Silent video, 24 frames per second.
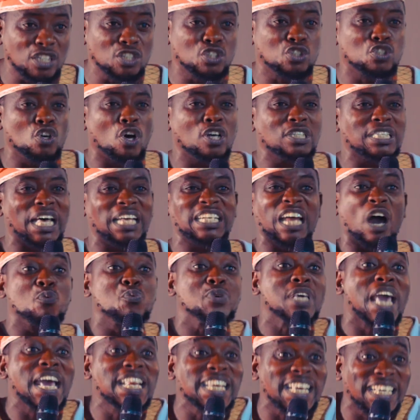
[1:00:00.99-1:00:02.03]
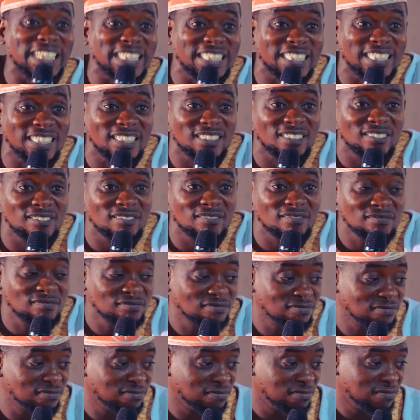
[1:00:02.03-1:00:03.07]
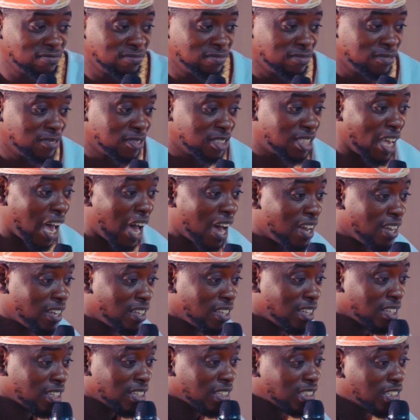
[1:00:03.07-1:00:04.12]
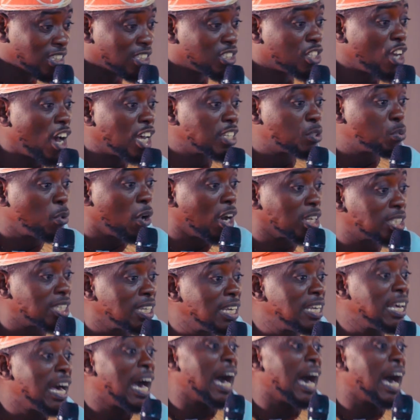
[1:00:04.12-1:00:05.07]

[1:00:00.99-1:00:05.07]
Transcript: It's just an awareness. Sir, it is just what?